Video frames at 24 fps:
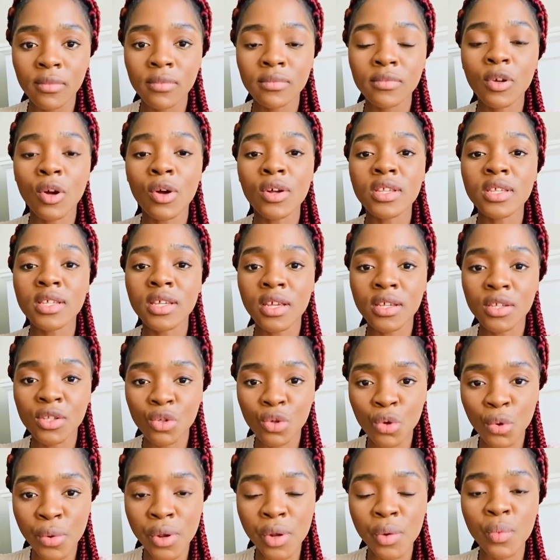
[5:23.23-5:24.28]
God says,
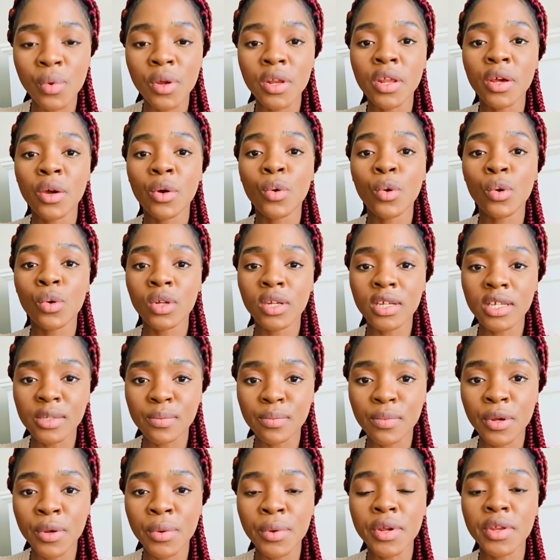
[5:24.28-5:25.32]
do it with the Holy
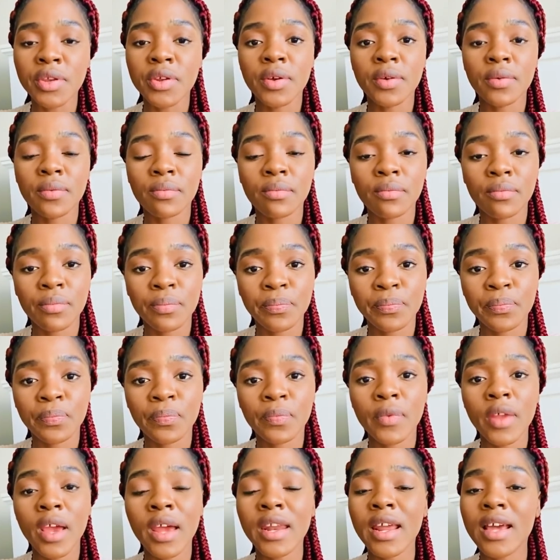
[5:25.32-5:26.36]
Spirit.
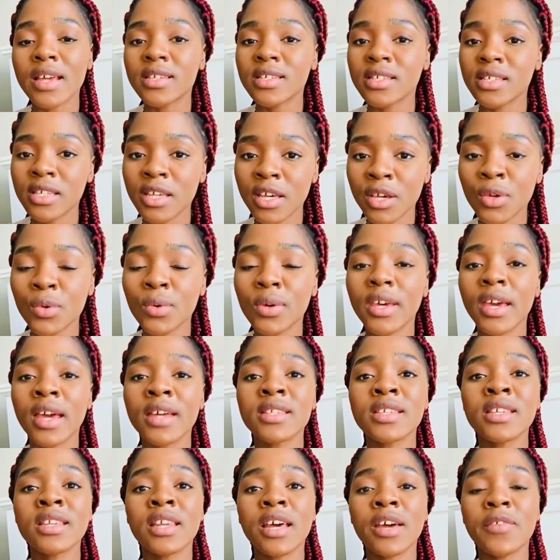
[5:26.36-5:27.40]
And I see you
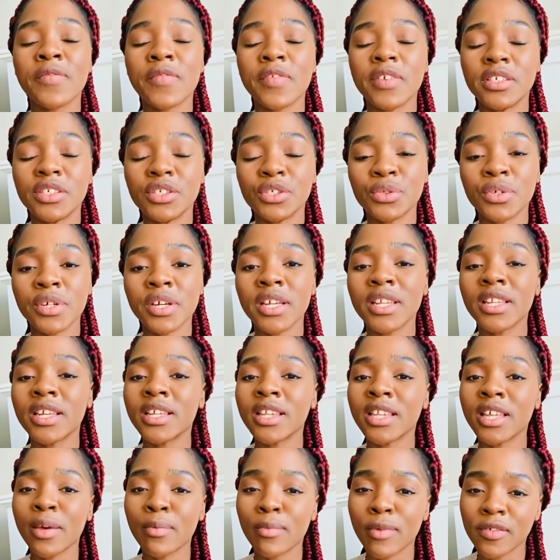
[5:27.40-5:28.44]
getting that victory in the
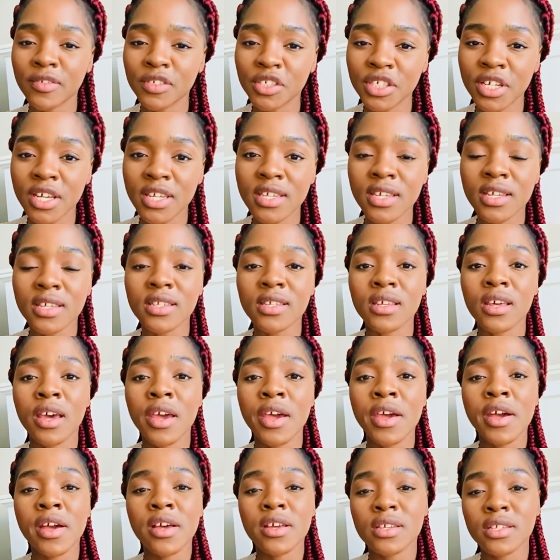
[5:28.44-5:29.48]
name of Jesus.
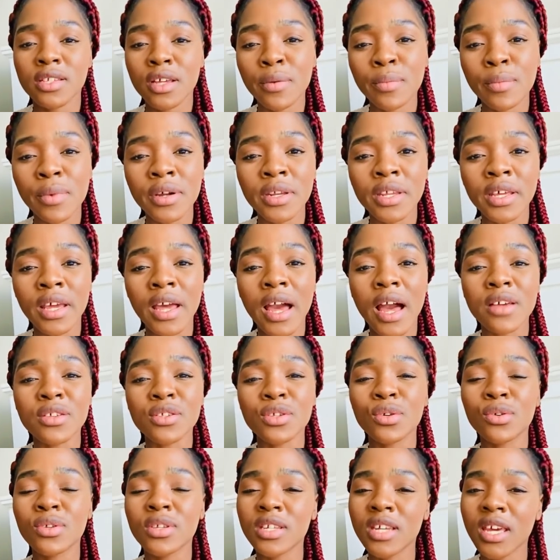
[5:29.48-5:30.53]
Somebody, as
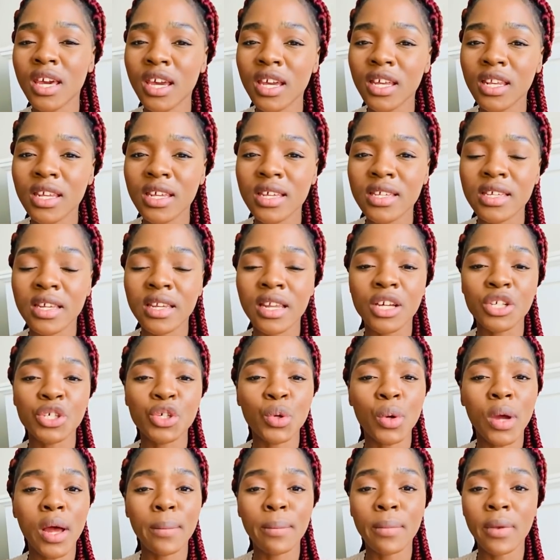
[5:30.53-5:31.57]
you take this and as you
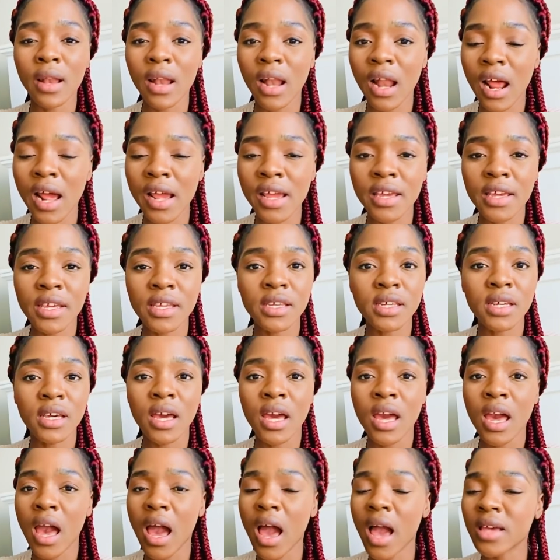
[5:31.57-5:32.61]
apply it,
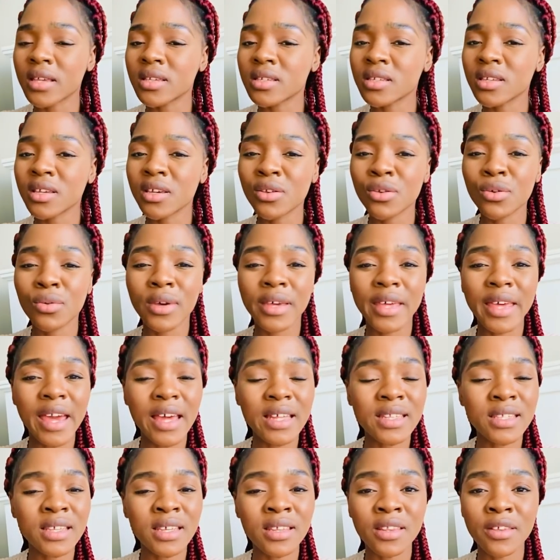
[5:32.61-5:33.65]
I see you
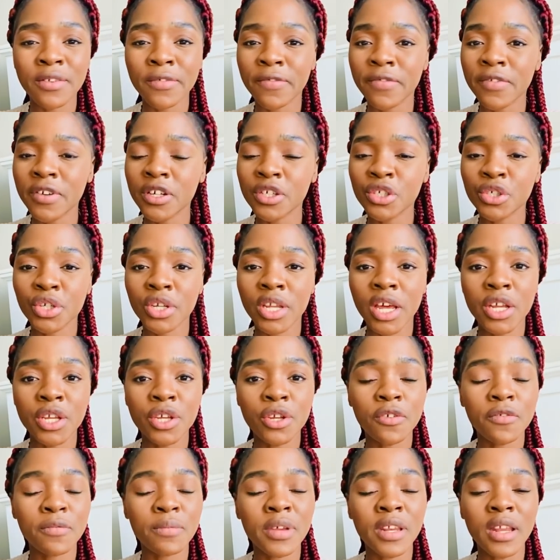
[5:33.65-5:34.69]
getting the victory that
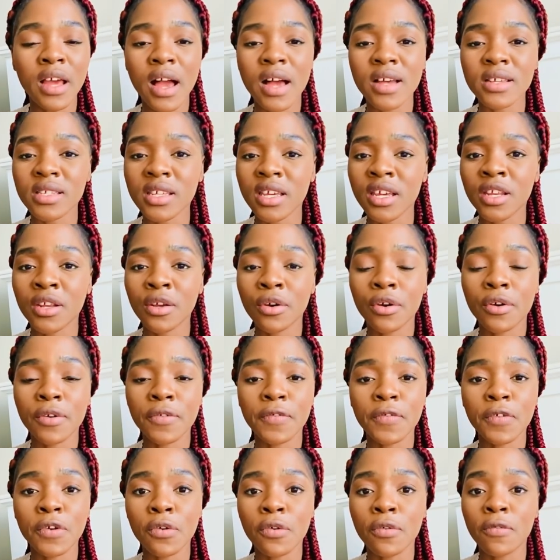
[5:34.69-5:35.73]
you've been asking God
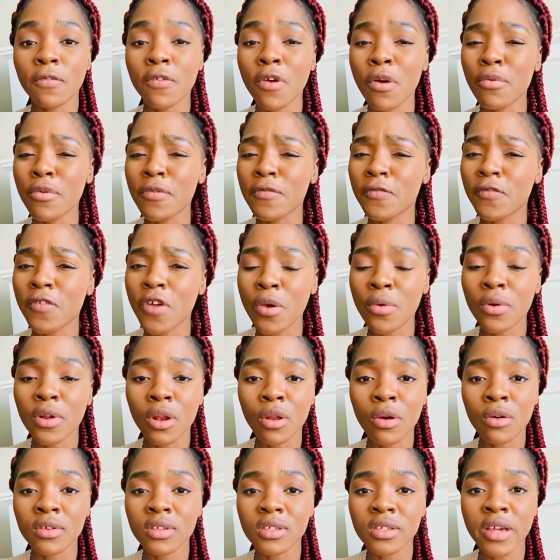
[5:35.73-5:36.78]
for for a very
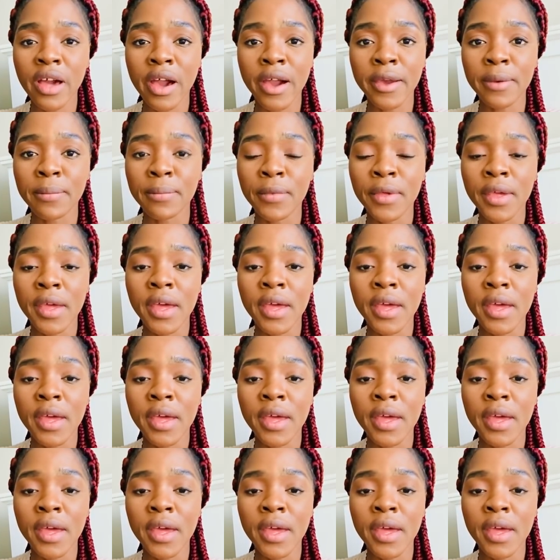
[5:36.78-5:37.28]
long time.